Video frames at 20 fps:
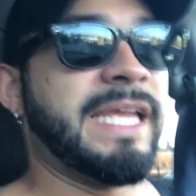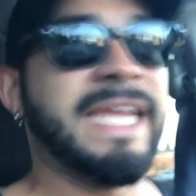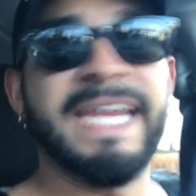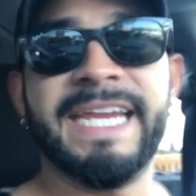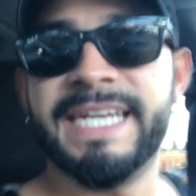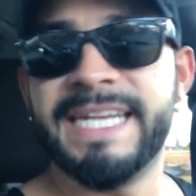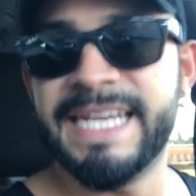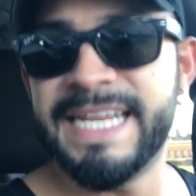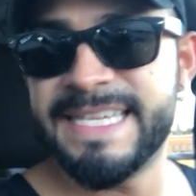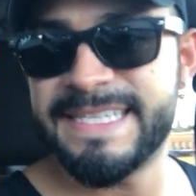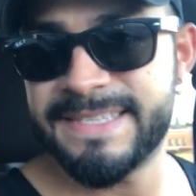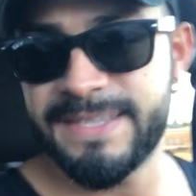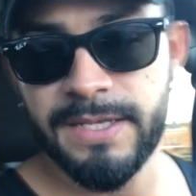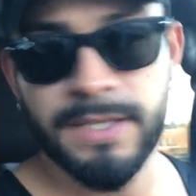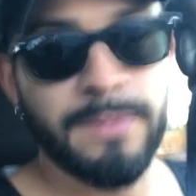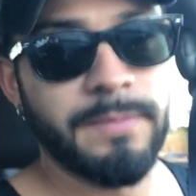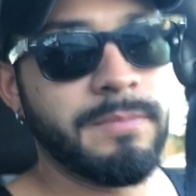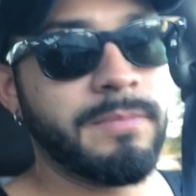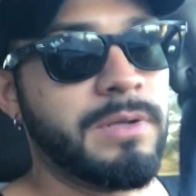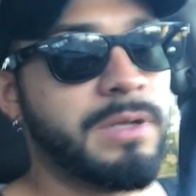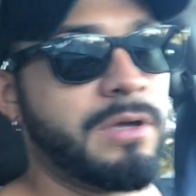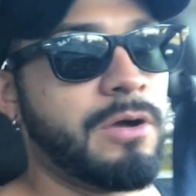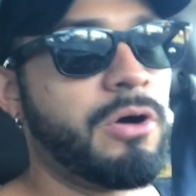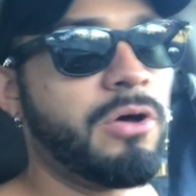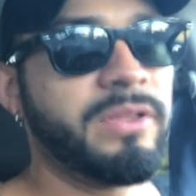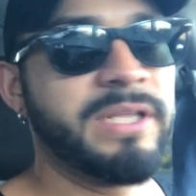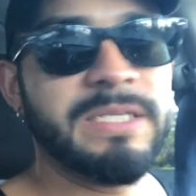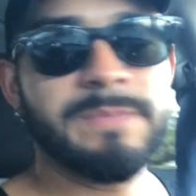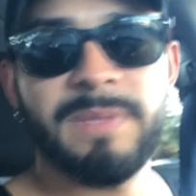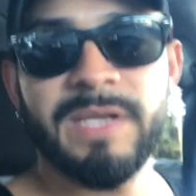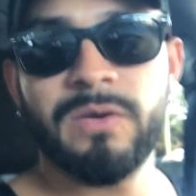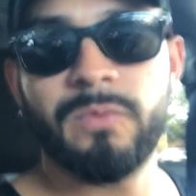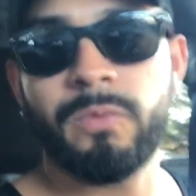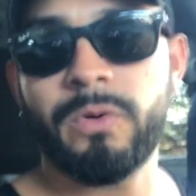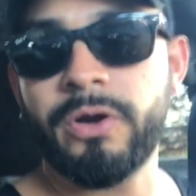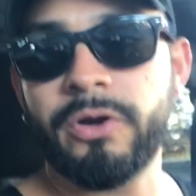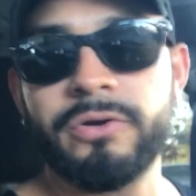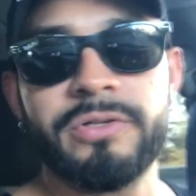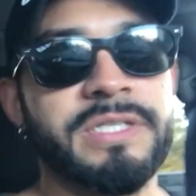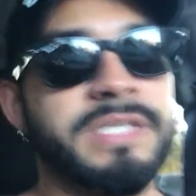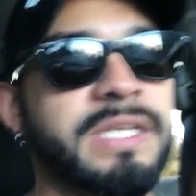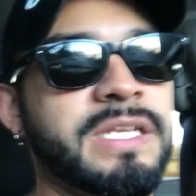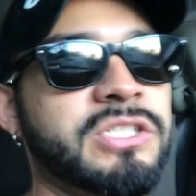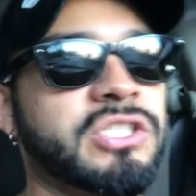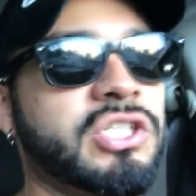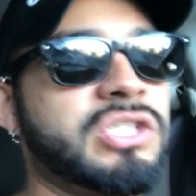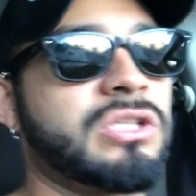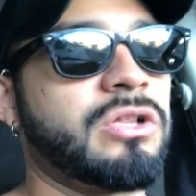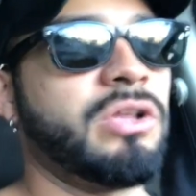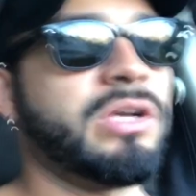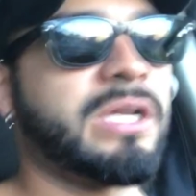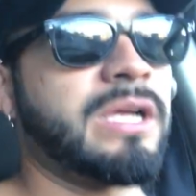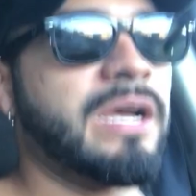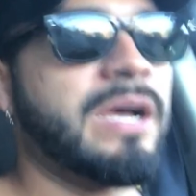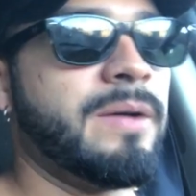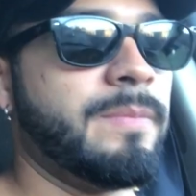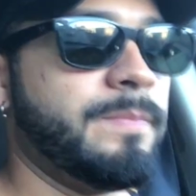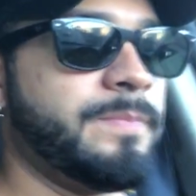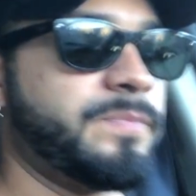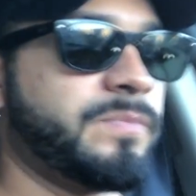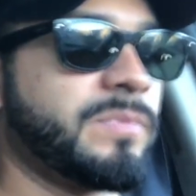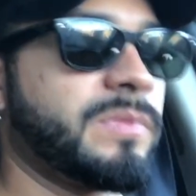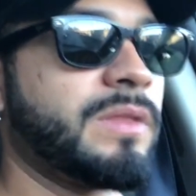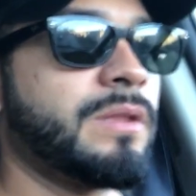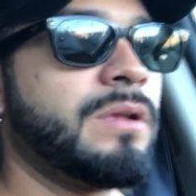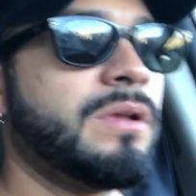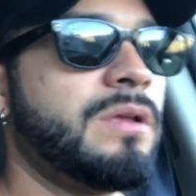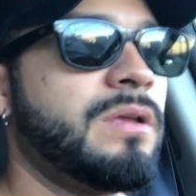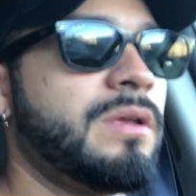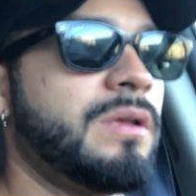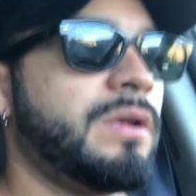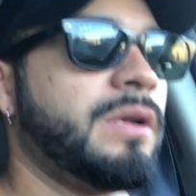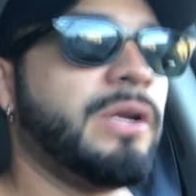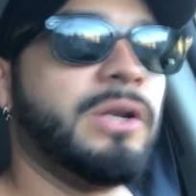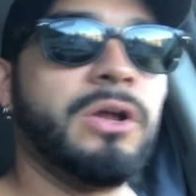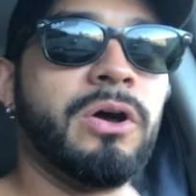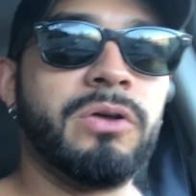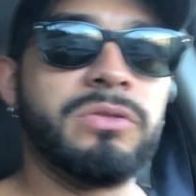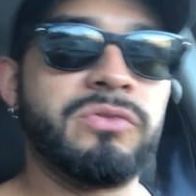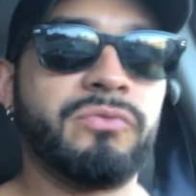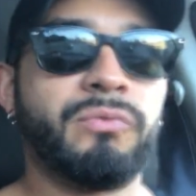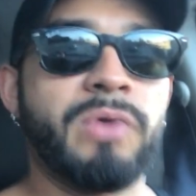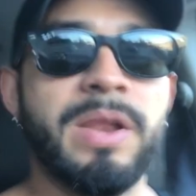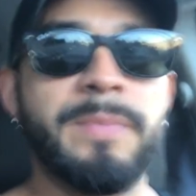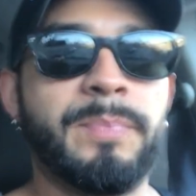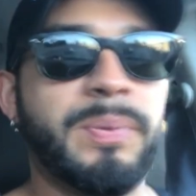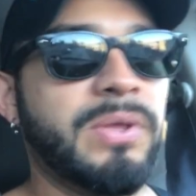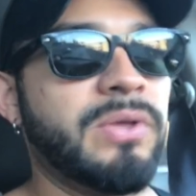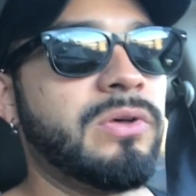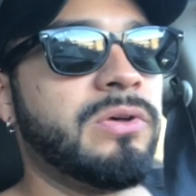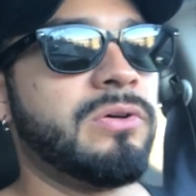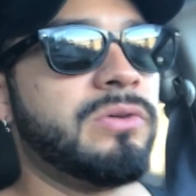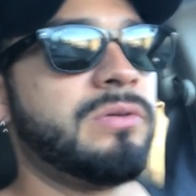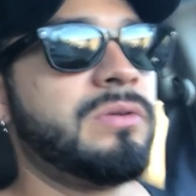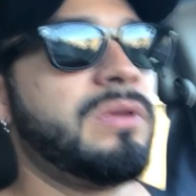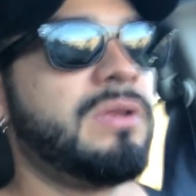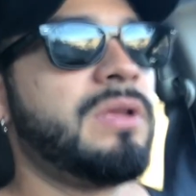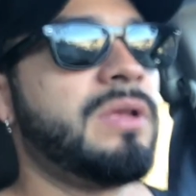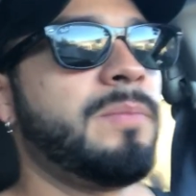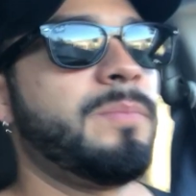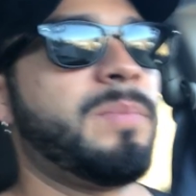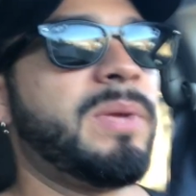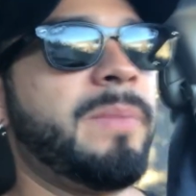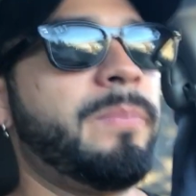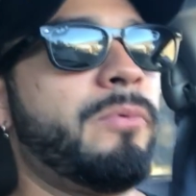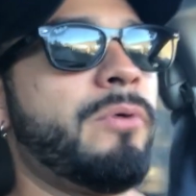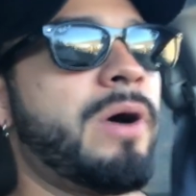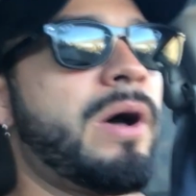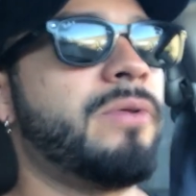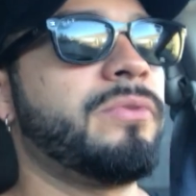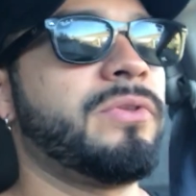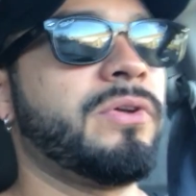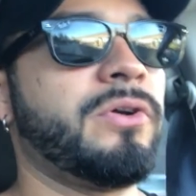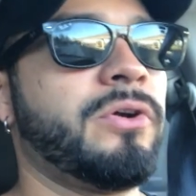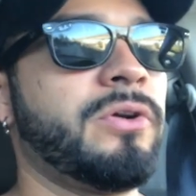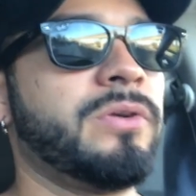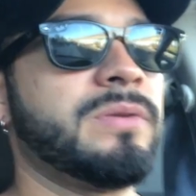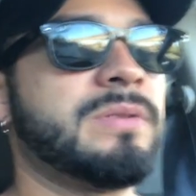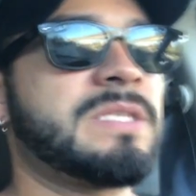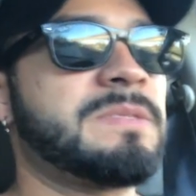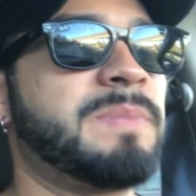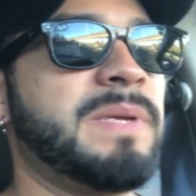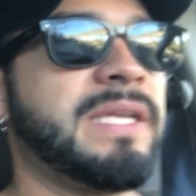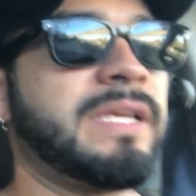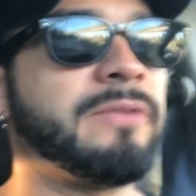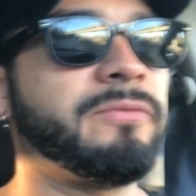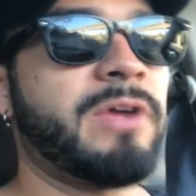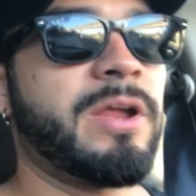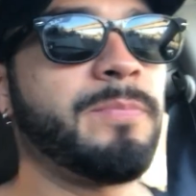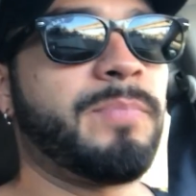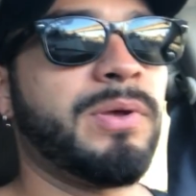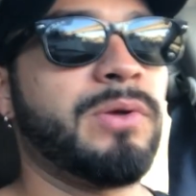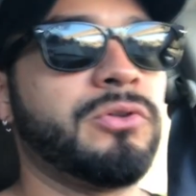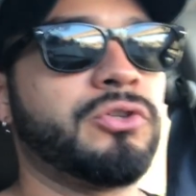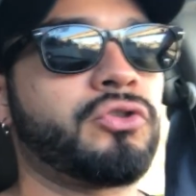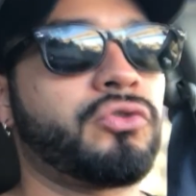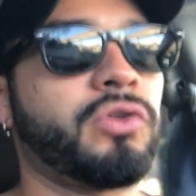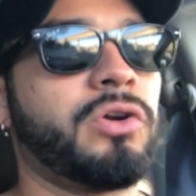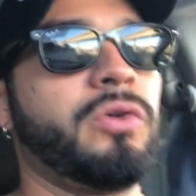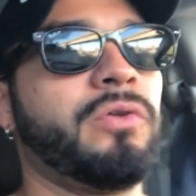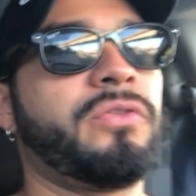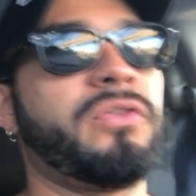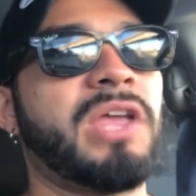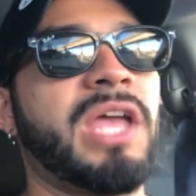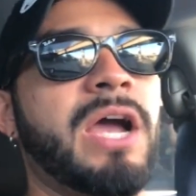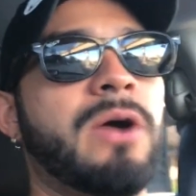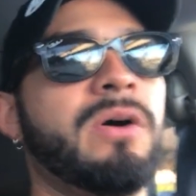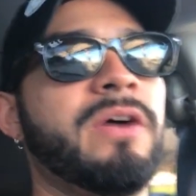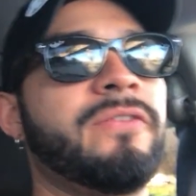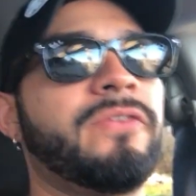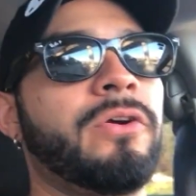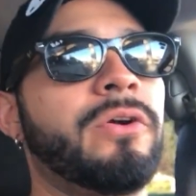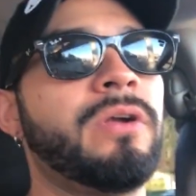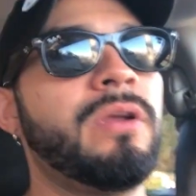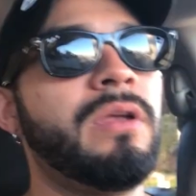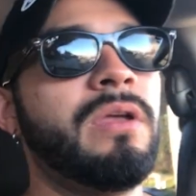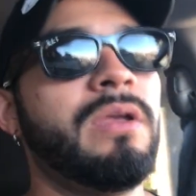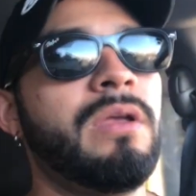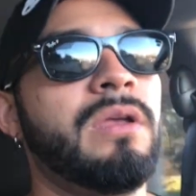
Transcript: hedonism, all these big words you can just look up. You know, the red pill, people out there speaking red pill truth. However,